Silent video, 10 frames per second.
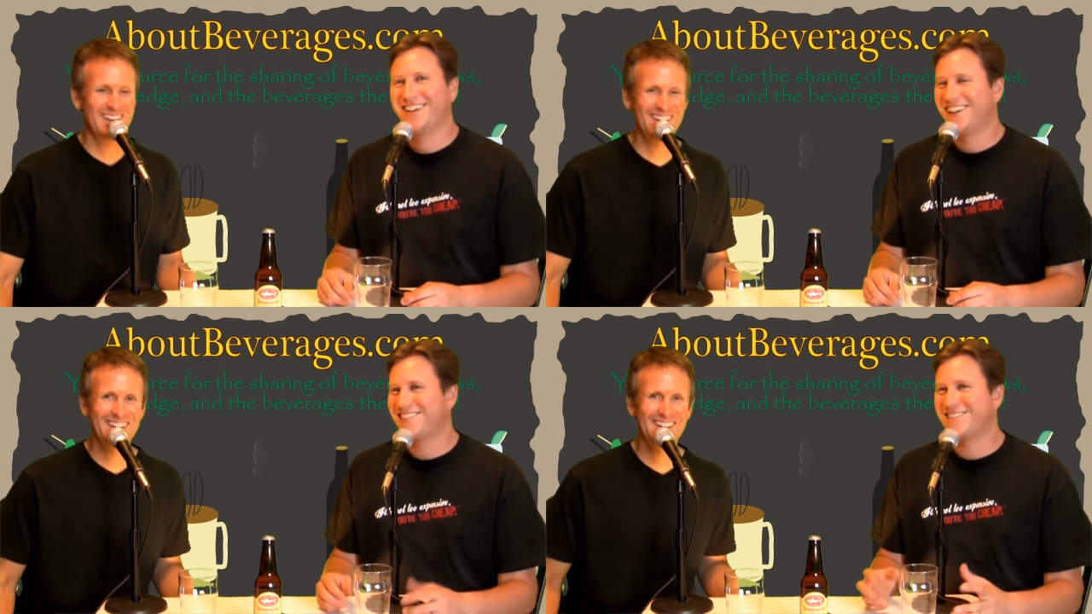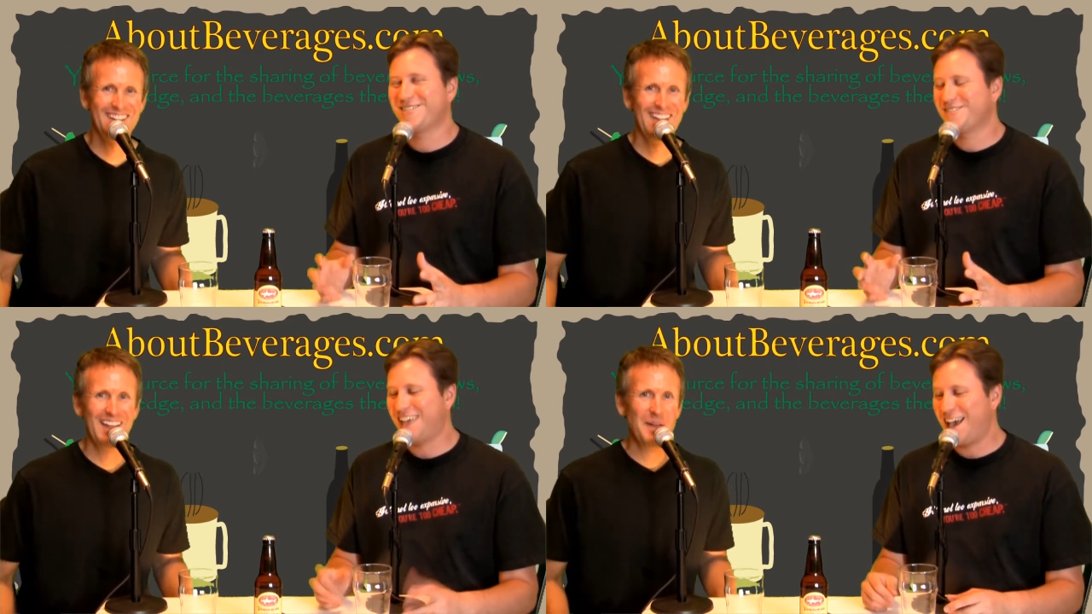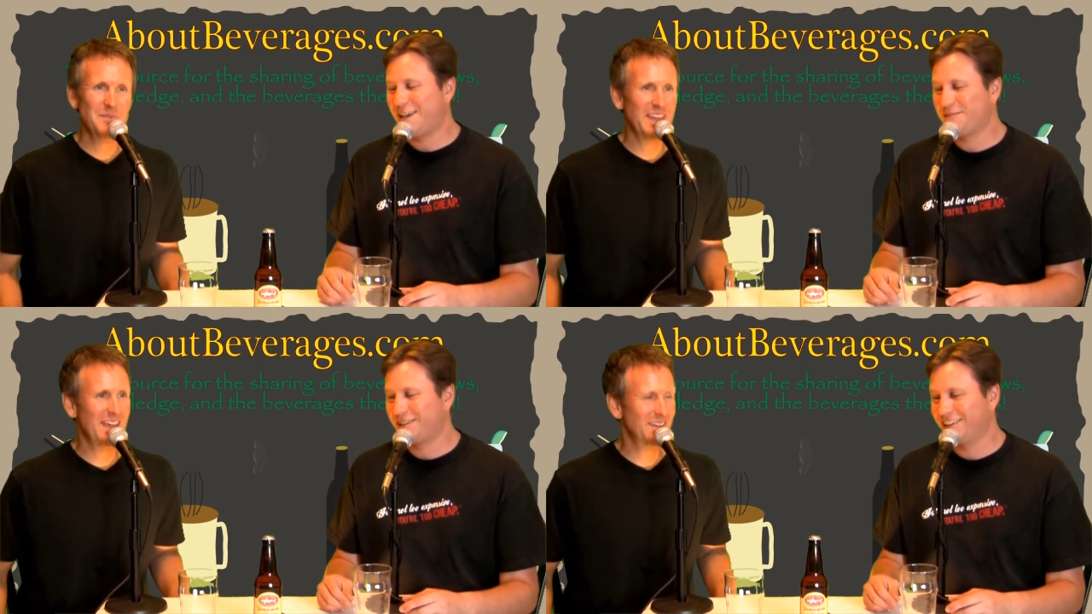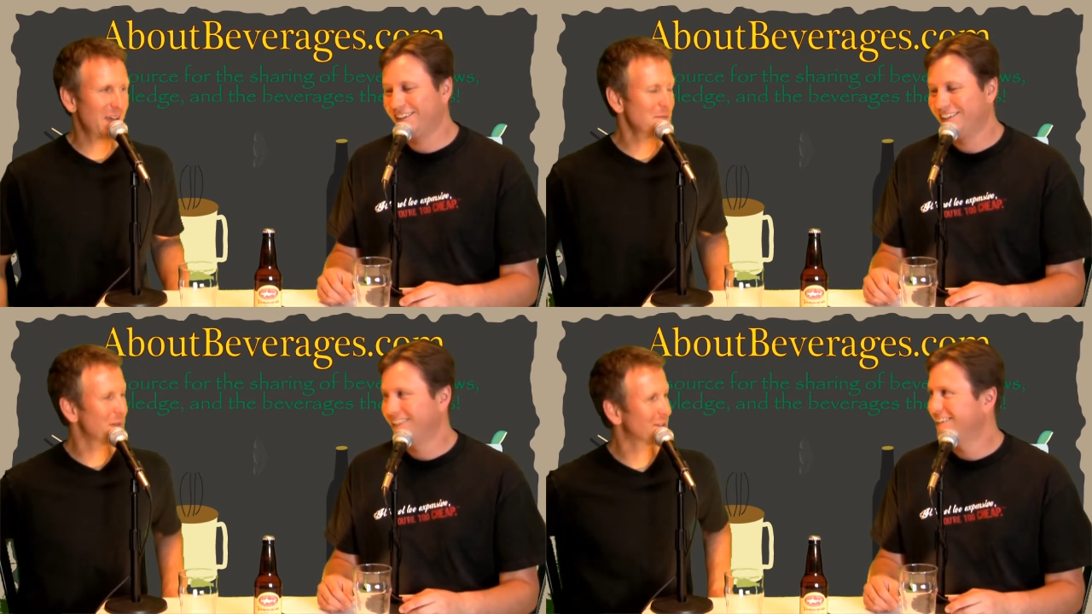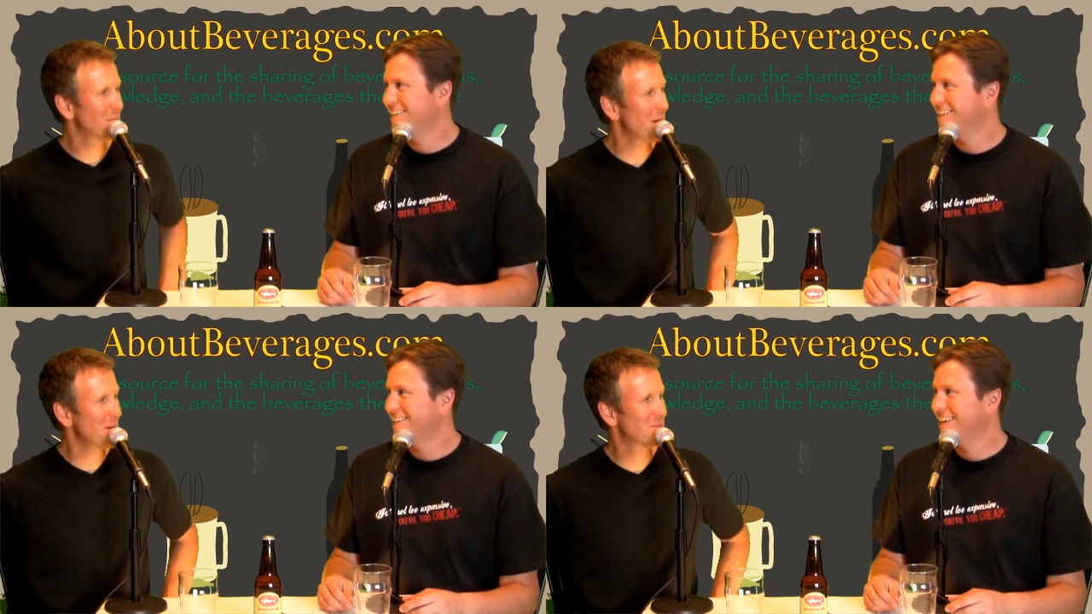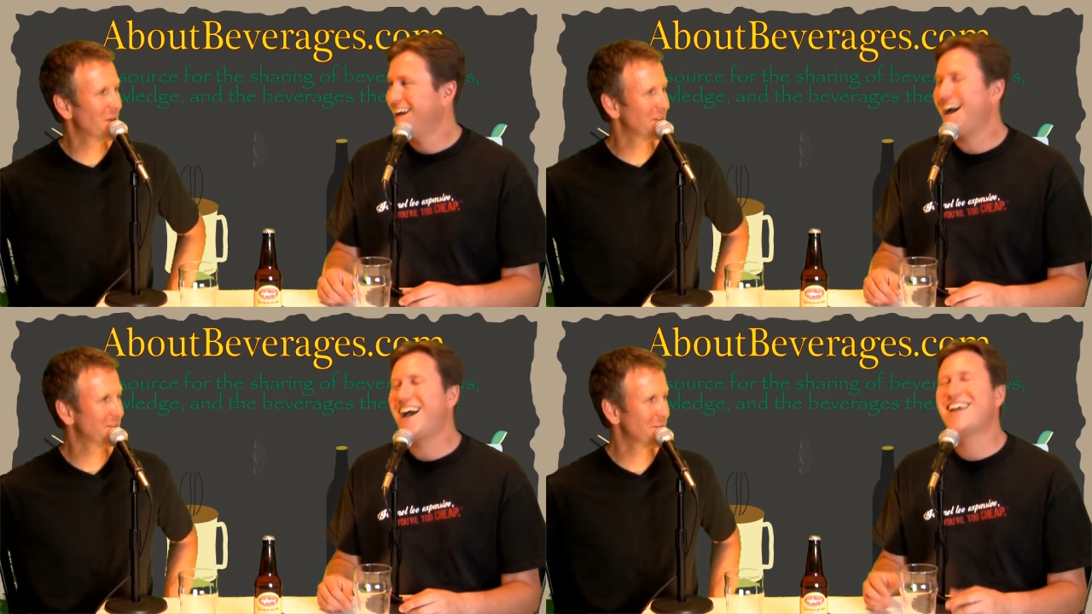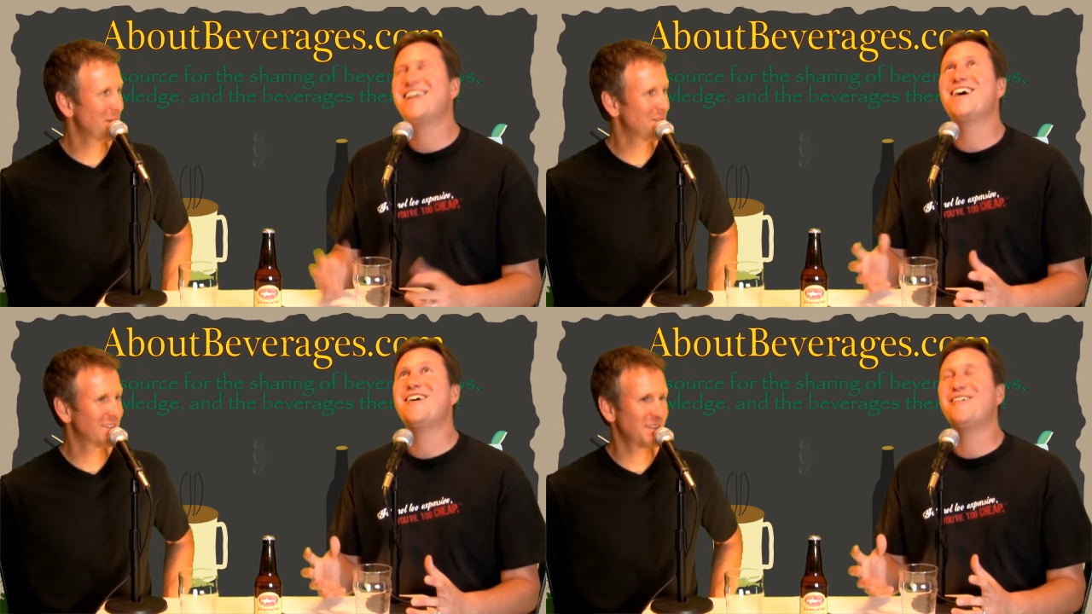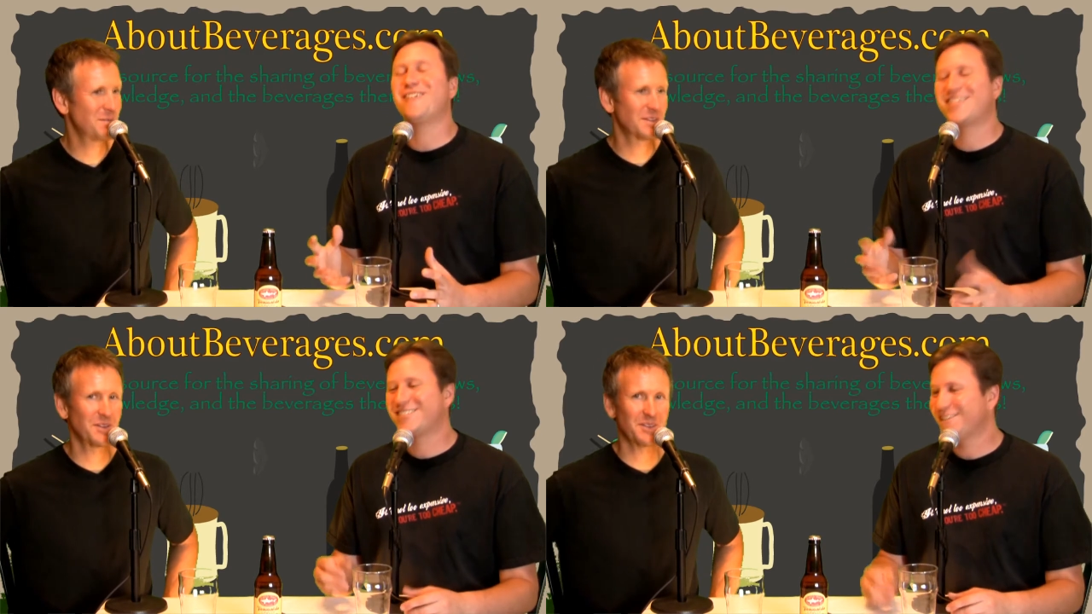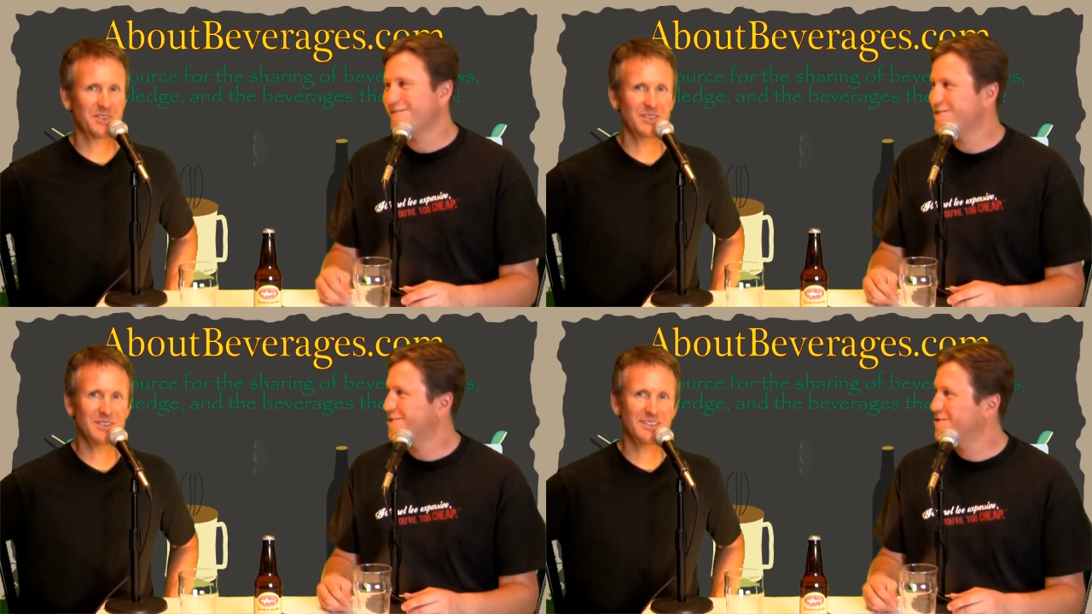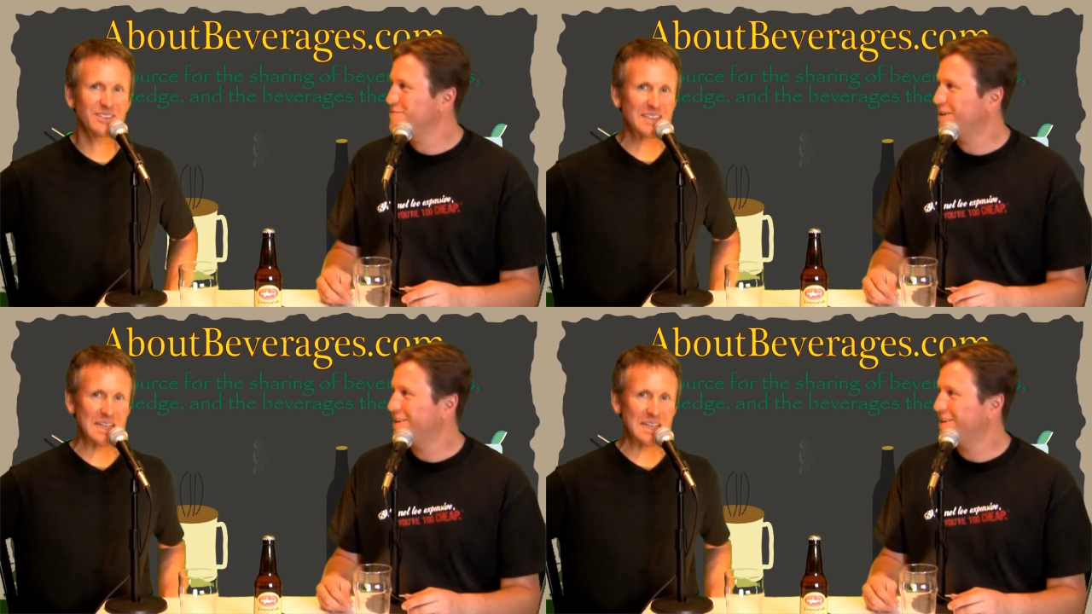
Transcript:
Speaker 1: It's so sad. At nine bucks a pop, though, sometimes I know, it seems a little it's so stupid.